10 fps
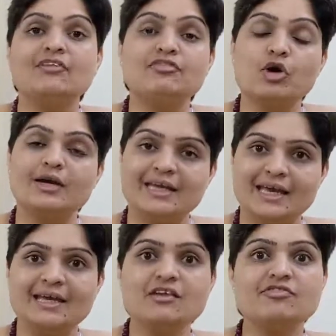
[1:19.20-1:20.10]
If your
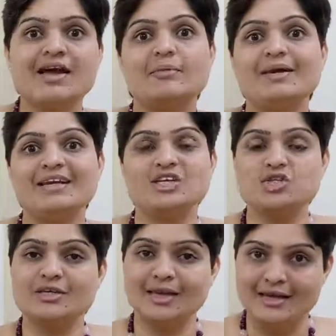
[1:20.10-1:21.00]
DNA
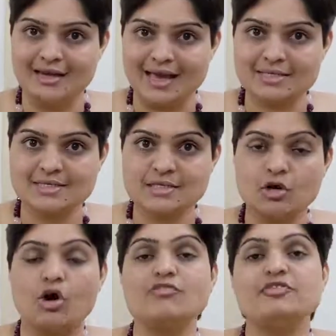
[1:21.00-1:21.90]
fragmentation index
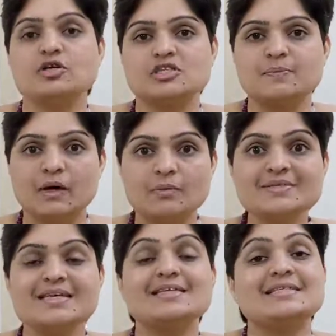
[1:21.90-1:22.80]
of your
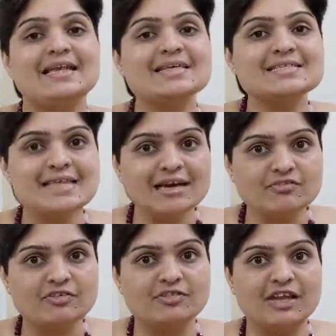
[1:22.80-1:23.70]
sperms is less than
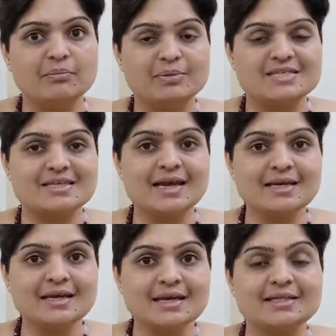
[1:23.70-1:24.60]

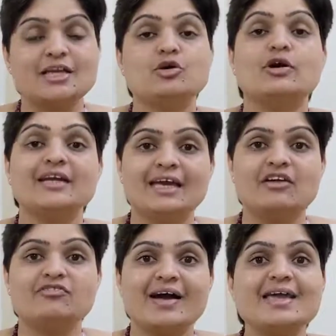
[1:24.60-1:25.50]
15%, then your
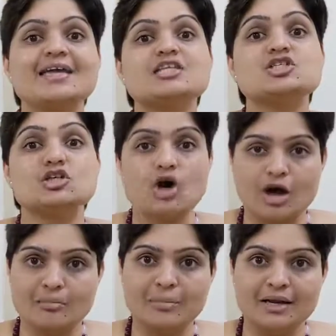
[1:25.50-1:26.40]
DFI is
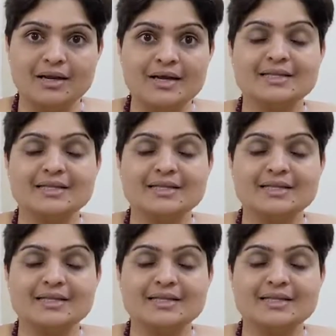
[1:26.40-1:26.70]
normal.